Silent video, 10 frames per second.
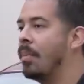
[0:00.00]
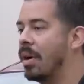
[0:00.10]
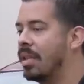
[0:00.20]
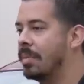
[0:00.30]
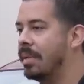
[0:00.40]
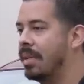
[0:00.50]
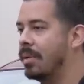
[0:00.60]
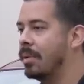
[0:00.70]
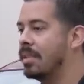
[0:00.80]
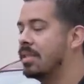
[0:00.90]
marring the
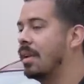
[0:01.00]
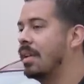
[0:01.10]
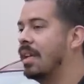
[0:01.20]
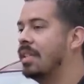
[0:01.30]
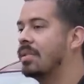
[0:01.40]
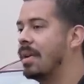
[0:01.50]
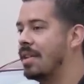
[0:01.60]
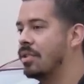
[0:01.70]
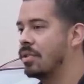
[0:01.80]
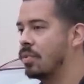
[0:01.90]
paint or installing any
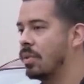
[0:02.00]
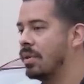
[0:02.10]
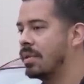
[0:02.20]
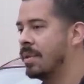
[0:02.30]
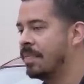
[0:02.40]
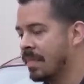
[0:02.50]
scratches or swirls.